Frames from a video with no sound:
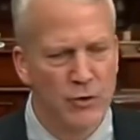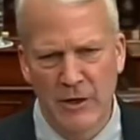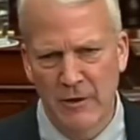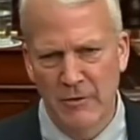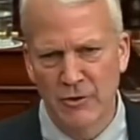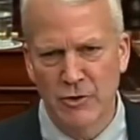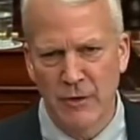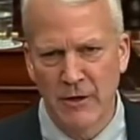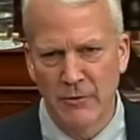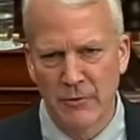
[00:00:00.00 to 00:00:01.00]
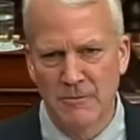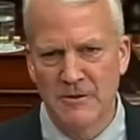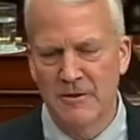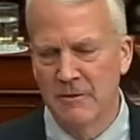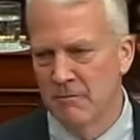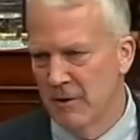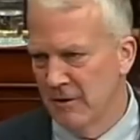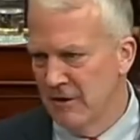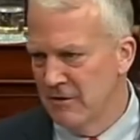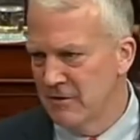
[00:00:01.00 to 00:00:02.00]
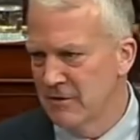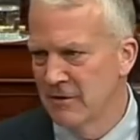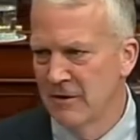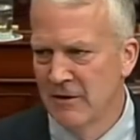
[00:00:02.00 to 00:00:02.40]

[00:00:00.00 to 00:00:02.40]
carrier strike groups in the Middle East.